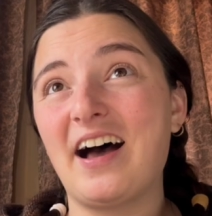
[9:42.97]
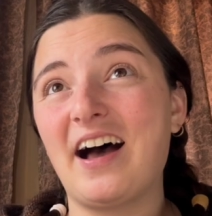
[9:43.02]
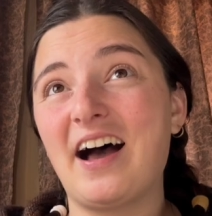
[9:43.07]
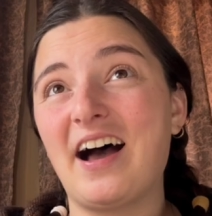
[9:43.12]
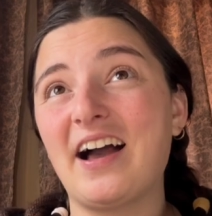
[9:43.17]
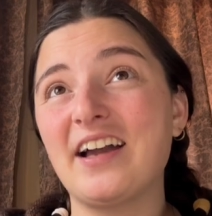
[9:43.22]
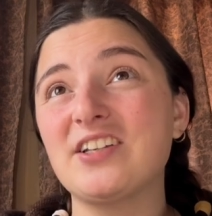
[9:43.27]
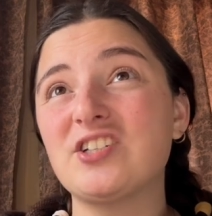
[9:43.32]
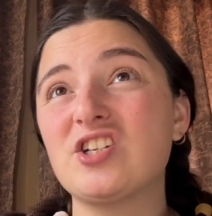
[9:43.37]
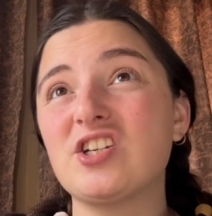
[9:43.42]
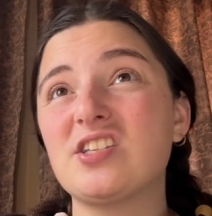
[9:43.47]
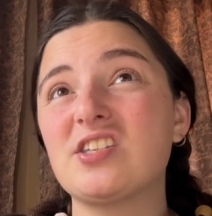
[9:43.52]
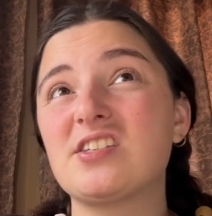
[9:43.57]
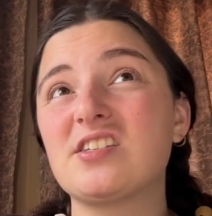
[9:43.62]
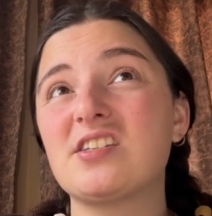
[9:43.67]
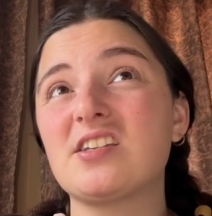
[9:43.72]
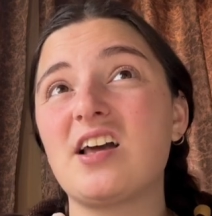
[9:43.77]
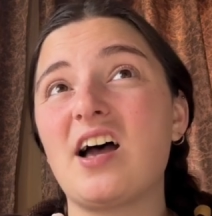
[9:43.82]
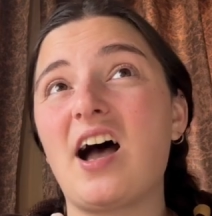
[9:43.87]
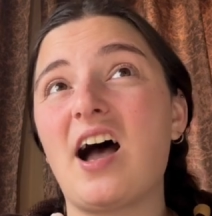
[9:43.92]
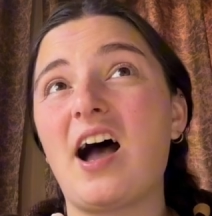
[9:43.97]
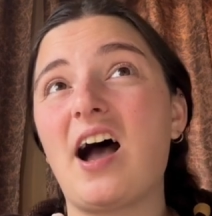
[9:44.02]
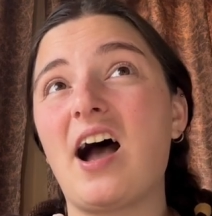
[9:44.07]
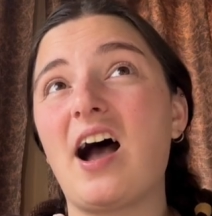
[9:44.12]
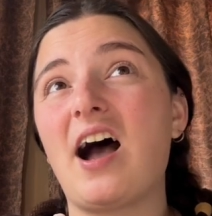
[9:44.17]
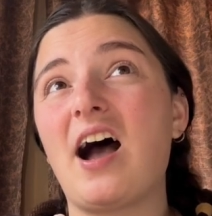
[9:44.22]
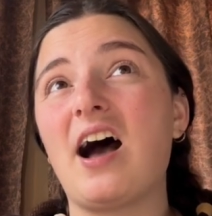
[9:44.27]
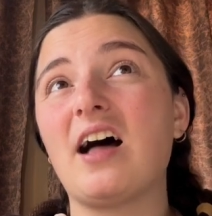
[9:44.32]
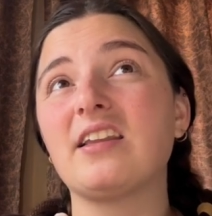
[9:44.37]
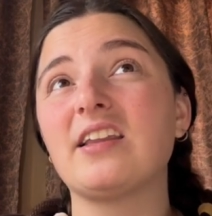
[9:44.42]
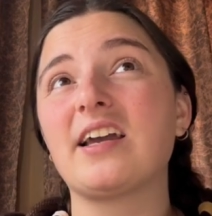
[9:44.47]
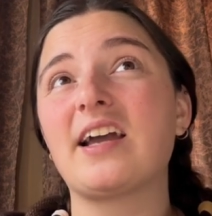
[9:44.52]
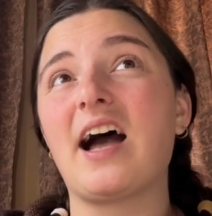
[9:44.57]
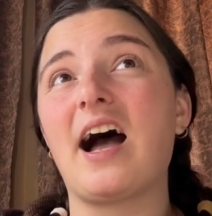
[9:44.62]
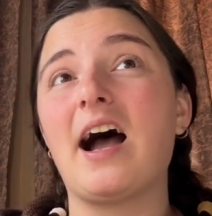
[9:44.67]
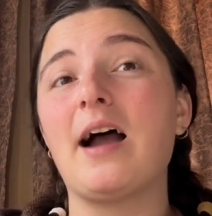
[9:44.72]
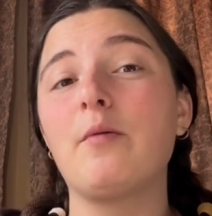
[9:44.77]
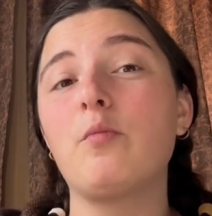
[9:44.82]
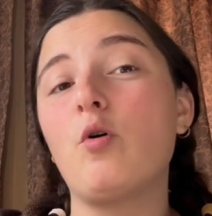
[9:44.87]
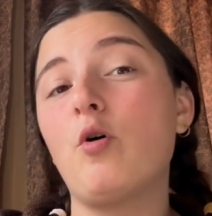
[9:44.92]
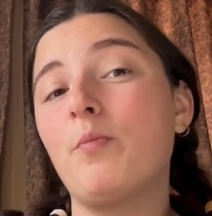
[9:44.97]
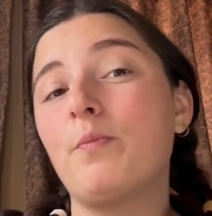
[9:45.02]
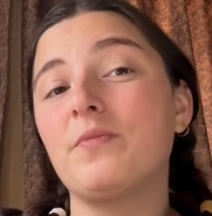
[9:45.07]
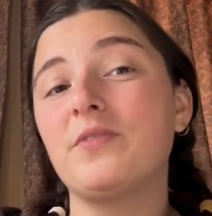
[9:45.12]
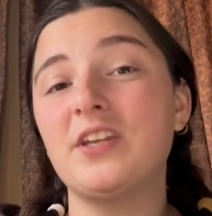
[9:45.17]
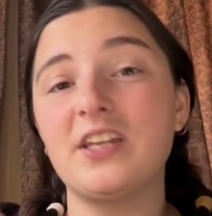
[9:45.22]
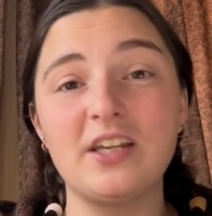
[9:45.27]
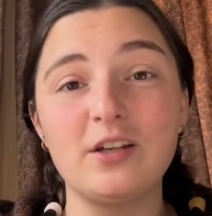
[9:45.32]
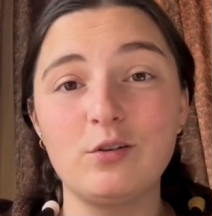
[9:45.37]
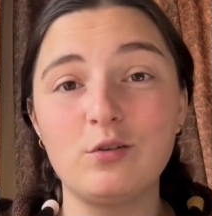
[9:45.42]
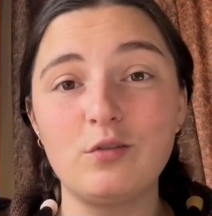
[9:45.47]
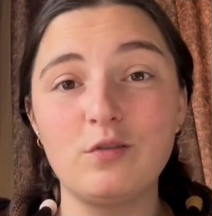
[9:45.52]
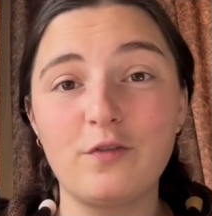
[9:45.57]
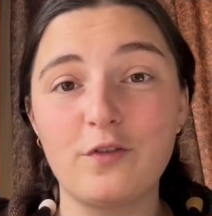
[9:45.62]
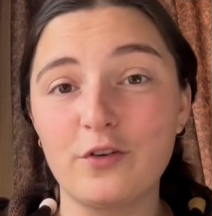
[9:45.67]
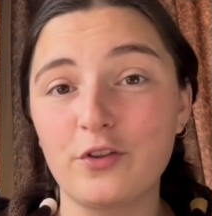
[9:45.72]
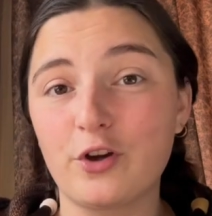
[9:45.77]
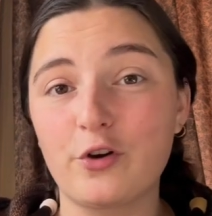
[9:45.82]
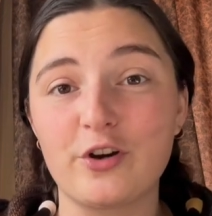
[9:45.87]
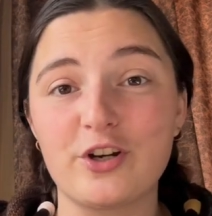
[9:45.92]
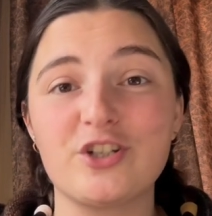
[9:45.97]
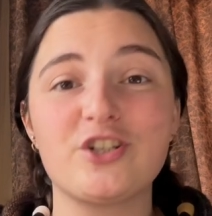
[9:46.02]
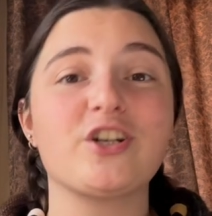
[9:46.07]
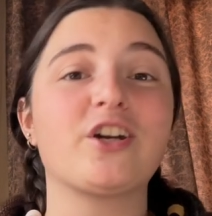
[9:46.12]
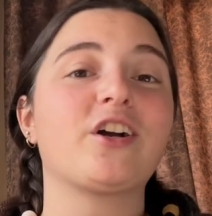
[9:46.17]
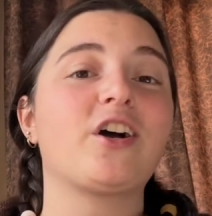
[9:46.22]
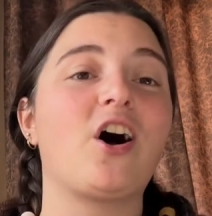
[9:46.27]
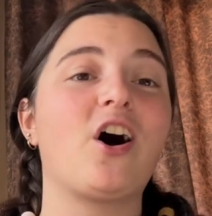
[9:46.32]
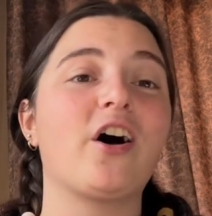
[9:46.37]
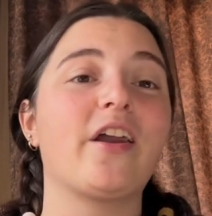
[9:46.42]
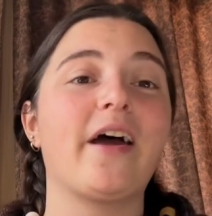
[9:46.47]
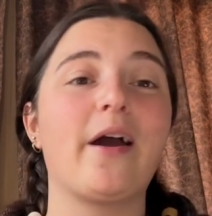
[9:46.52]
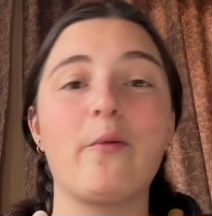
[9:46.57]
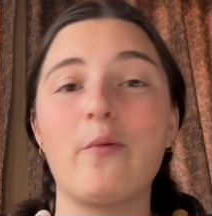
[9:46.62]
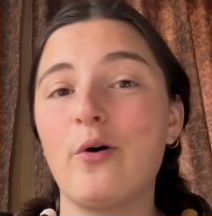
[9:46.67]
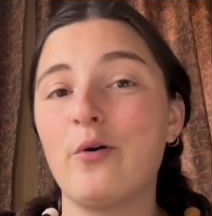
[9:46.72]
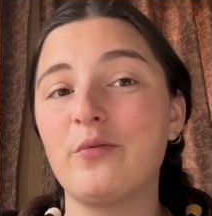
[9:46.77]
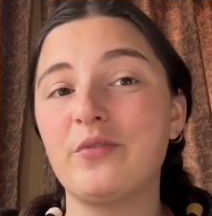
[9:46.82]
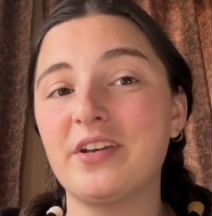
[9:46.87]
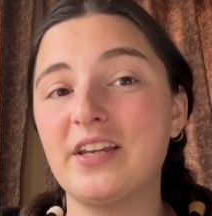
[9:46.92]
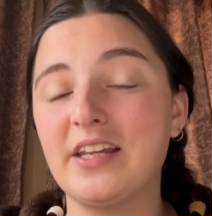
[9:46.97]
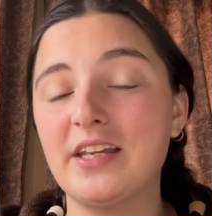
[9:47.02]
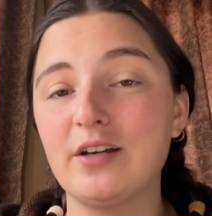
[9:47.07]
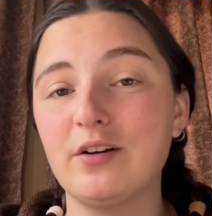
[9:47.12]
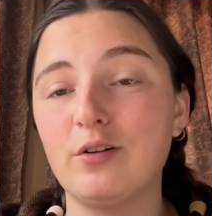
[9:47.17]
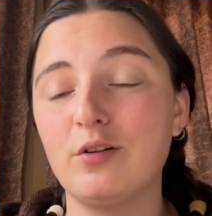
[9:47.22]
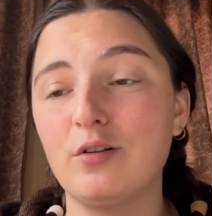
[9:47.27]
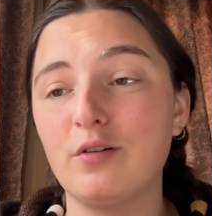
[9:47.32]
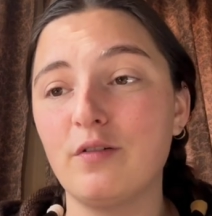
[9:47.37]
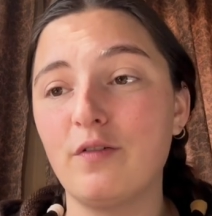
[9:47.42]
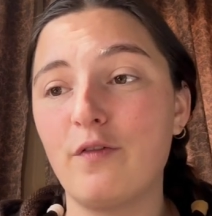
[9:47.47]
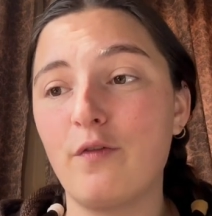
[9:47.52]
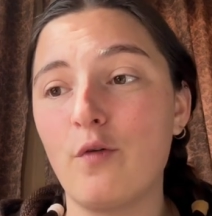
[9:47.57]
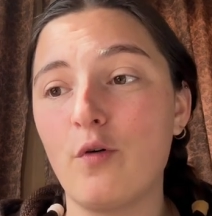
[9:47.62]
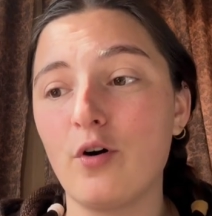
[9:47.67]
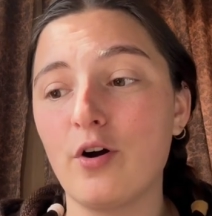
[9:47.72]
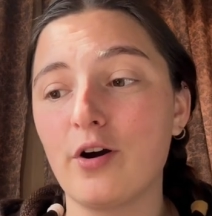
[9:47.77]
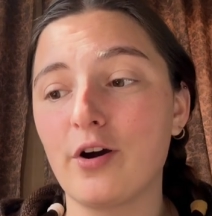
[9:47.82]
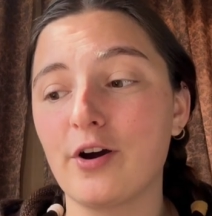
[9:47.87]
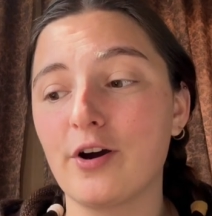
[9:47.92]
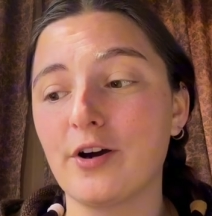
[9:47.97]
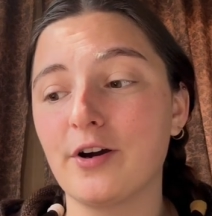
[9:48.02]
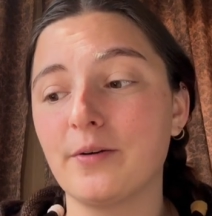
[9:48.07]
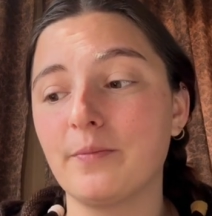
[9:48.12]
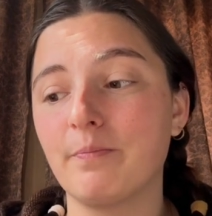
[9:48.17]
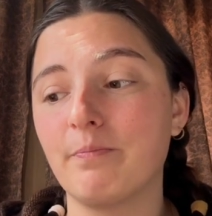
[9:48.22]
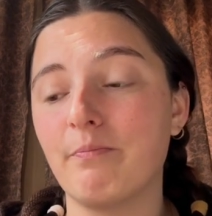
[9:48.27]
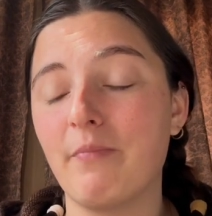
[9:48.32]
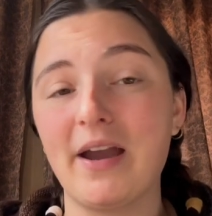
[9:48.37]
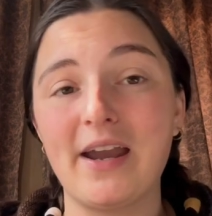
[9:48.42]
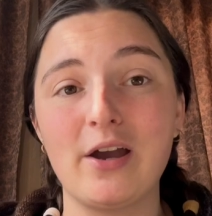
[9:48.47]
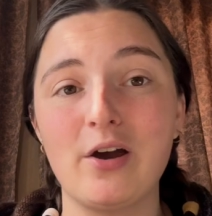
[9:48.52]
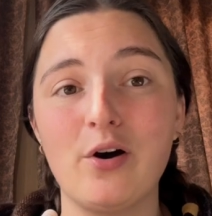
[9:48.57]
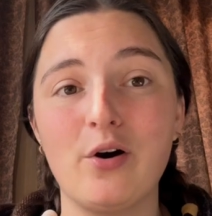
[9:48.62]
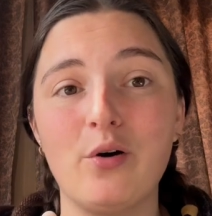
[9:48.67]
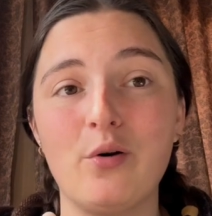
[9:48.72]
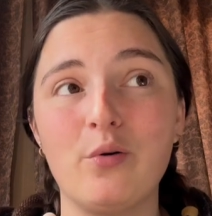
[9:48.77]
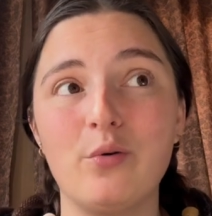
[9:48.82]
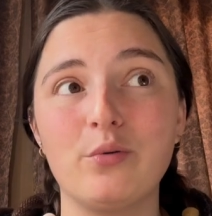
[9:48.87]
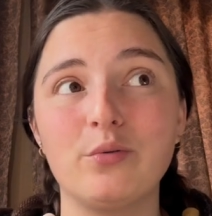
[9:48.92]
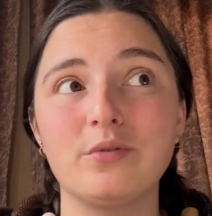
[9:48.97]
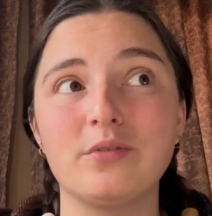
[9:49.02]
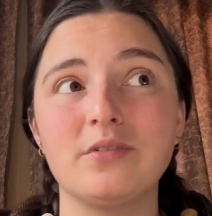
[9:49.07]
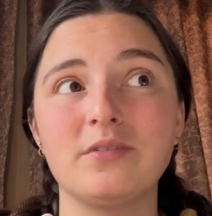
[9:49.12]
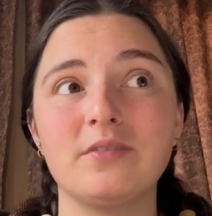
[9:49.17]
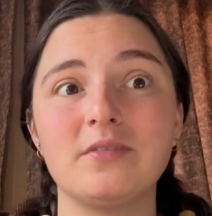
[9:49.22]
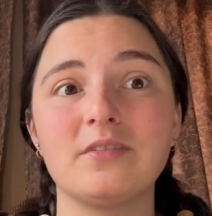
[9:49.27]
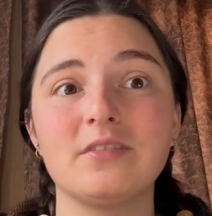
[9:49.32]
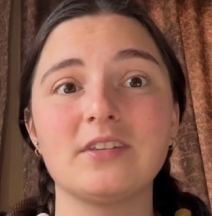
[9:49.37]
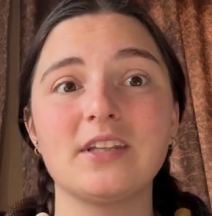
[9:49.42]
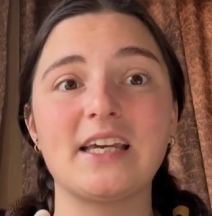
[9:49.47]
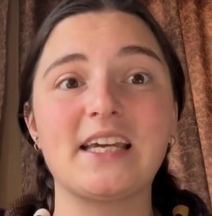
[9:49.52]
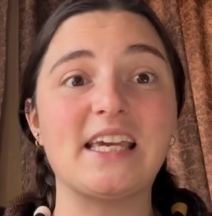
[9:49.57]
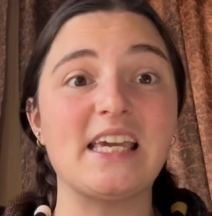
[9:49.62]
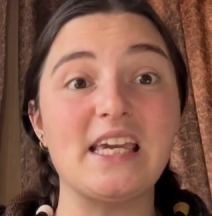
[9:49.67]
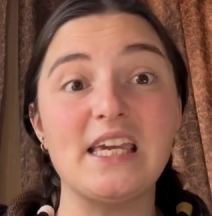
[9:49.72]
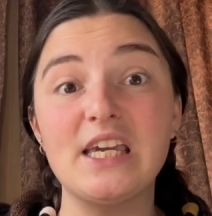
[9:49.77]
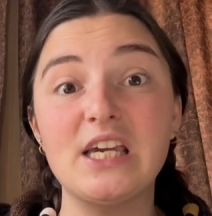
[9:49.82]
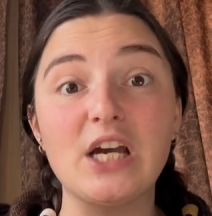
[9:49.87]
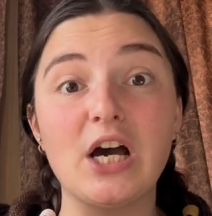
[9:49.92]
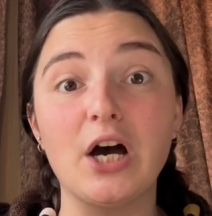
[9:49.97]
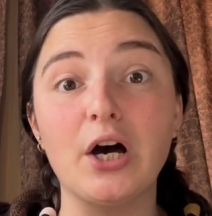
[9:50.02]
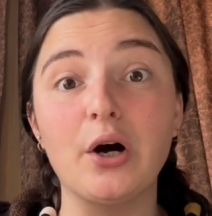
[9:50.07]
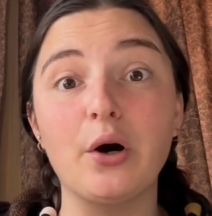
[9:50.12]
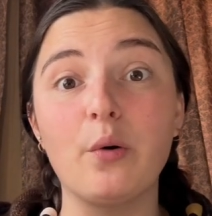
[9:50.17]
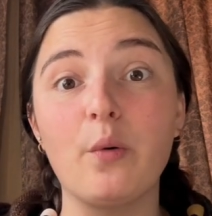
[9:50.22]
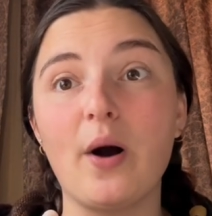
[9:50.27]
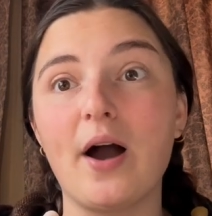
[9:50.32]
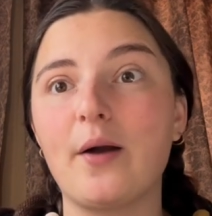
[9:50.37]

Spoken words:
I just, like, I won't kneel for the Christian God. I won't kneel for my own, like, ego.